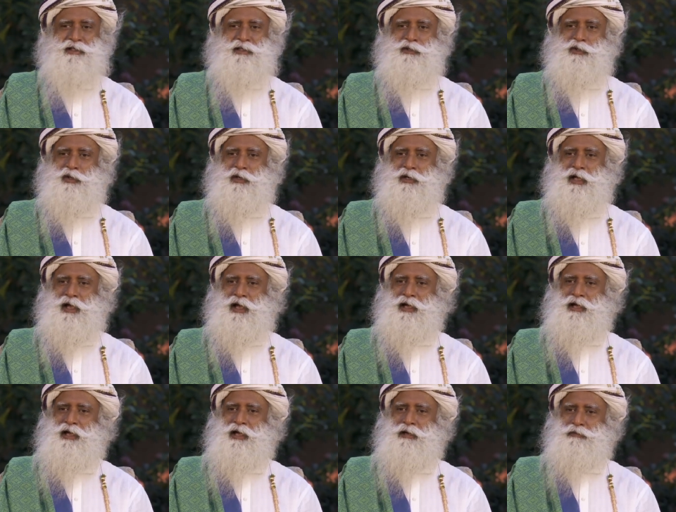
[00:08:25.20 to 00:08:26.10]
not
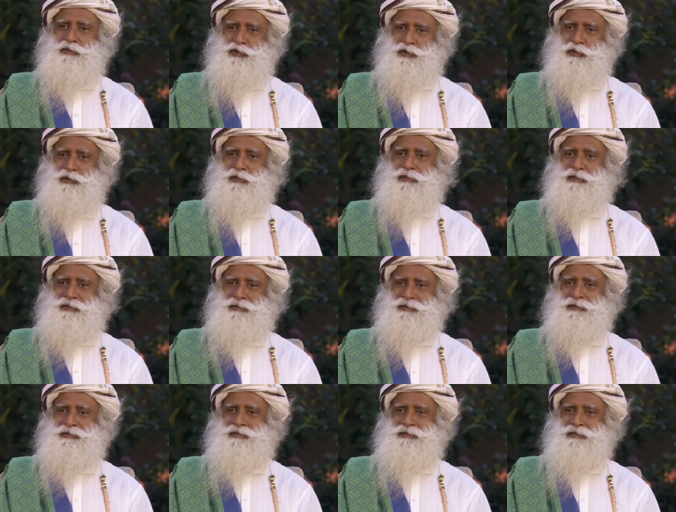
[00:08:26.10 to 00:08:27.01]
die, I'm sure.
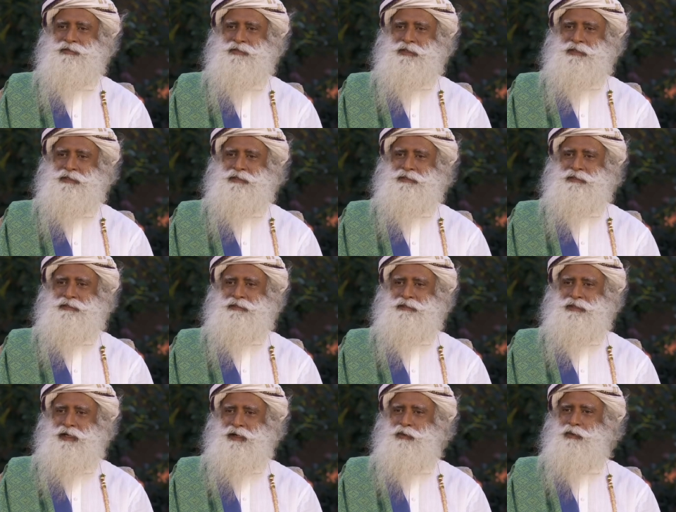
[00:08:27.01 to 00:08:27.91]

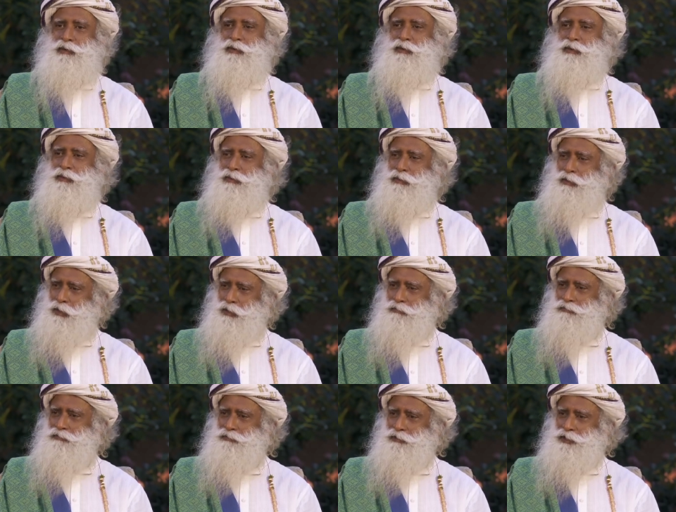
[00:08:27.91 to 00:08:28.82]
A whole lot
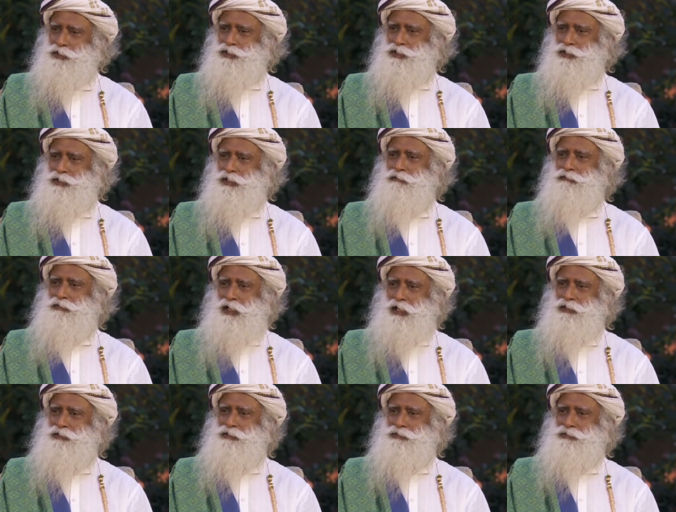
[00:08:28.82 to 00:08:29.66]
of creatures have died.